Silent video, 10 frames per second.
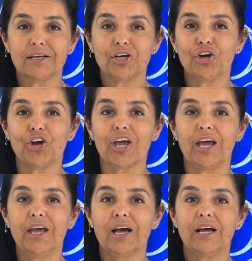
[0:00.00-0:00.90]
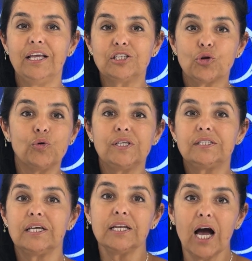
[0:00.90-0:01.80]
Okay. Is it always
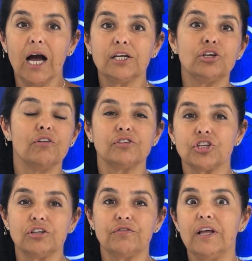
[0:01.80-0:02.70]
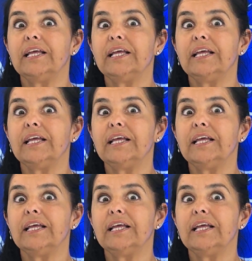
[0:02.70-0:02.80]
in hiding of its own feet?